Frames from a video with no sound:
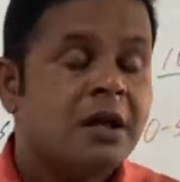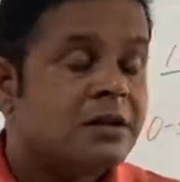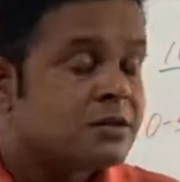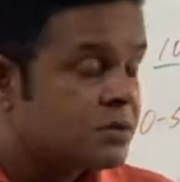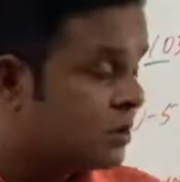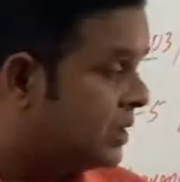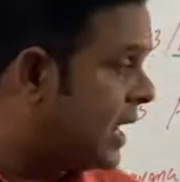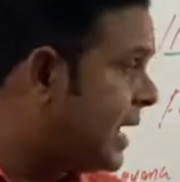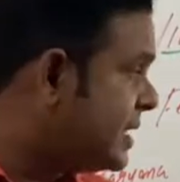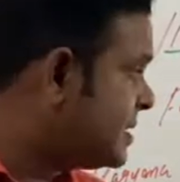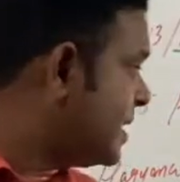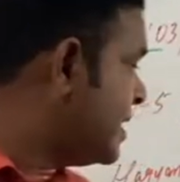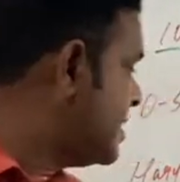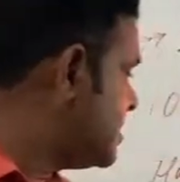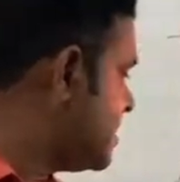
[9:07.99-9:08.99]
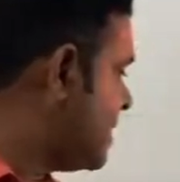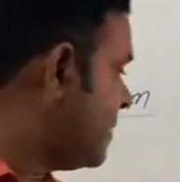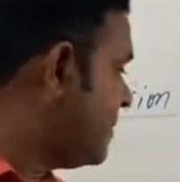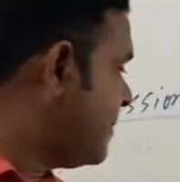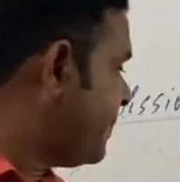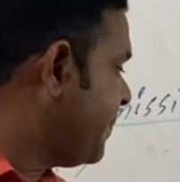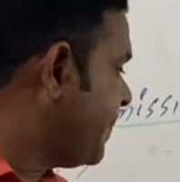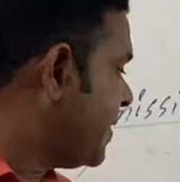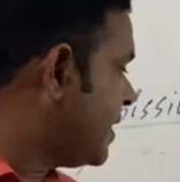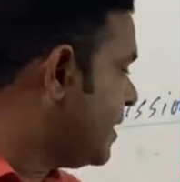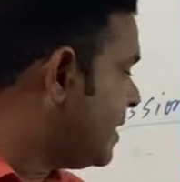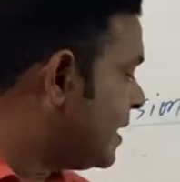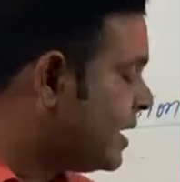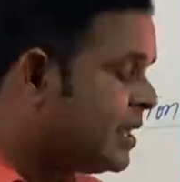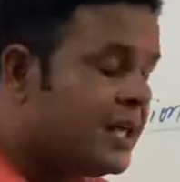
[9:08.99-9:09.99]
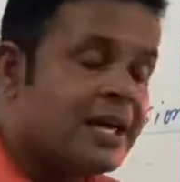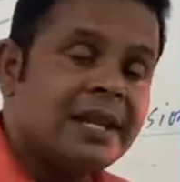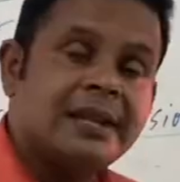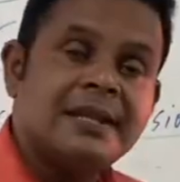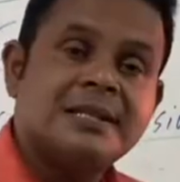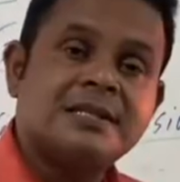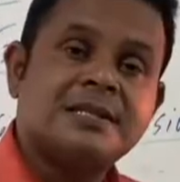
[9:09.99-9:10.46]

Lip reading: So that is the reason here